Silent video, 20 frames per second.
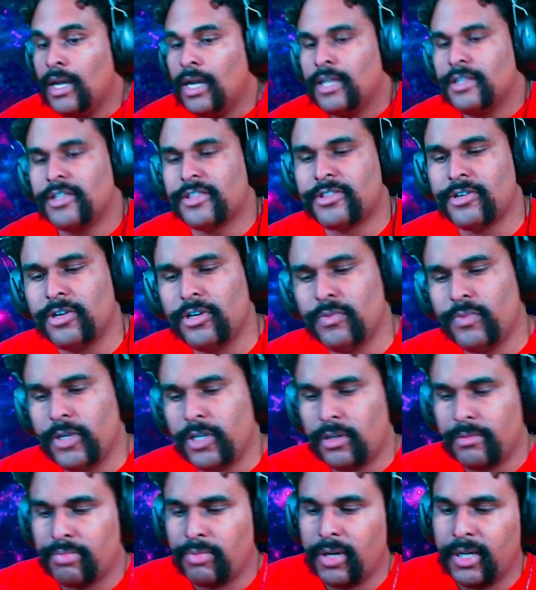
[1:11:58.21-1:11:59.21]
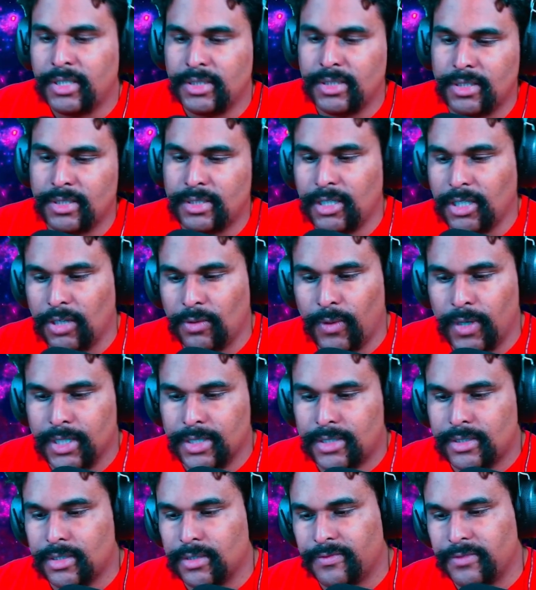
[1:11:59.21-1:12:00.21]
The third rail brightened
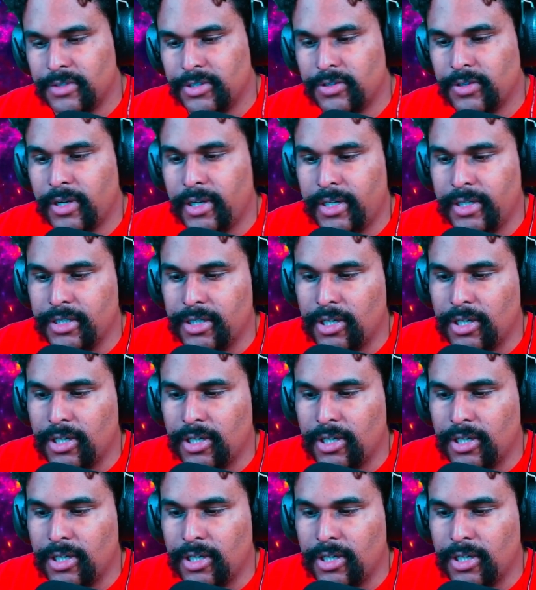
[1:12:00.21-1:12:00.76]
silhouettes of the train